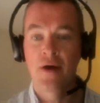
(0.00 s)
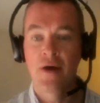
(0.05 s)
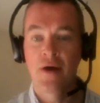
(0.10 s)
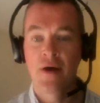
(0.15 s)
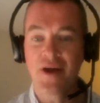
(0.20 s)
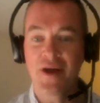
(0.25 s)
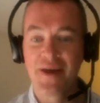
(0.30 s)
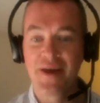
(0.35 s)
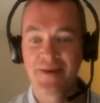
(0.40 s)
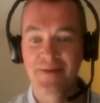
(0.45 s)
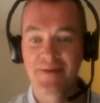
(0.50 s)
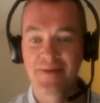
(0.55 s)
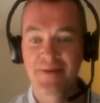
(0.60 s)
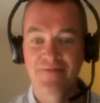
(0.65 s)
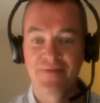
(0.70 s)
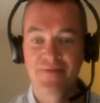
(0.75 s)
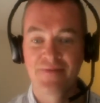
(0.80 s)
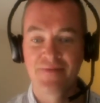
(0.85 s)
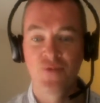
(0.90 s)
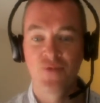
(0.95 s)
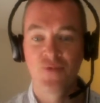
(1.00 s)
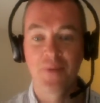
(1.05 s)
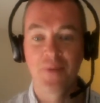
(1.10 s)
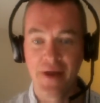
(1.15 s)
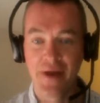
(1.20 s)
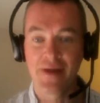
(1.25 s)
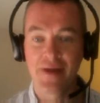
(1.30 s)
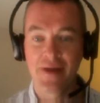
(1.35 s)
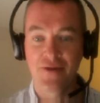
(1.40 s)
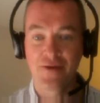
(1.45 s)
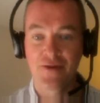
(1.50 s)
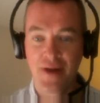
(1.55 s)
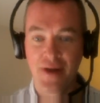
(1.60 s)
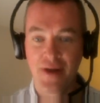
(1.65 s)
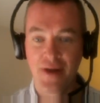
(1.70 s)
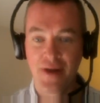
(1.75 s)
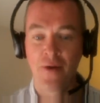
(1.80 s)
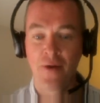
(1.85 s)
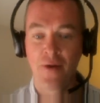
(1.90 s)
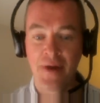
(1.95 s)
Try it. Role-playing is a great
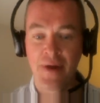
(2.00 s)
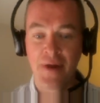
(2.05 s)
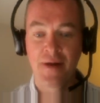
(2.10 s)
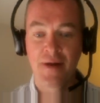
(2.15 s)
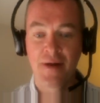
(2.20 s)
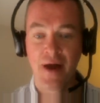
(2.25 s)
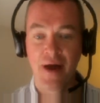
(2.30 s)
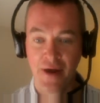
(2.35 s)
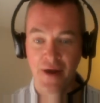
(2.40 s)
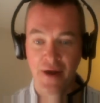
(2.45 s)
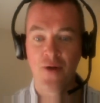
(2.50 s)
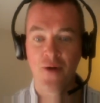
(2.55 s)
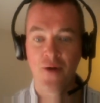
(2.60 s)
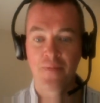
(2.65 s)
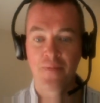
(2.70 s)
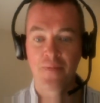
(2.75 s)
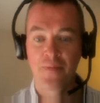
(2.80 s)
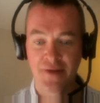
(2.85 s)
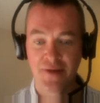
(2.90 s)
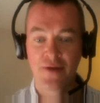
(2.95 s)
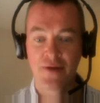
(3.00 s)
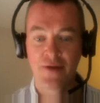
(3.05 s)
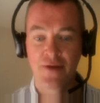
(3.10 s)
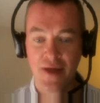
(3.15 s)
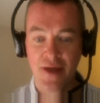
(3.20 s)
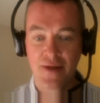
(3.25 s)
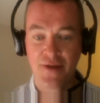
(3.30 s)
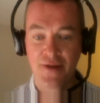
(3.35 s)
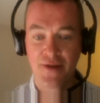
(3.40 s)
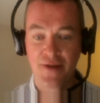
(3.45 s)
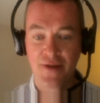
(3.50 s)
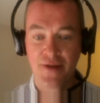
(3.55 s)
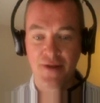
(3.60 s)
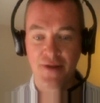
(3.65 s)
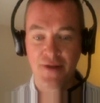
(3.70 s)
hobby, and I hope to see you in it soon.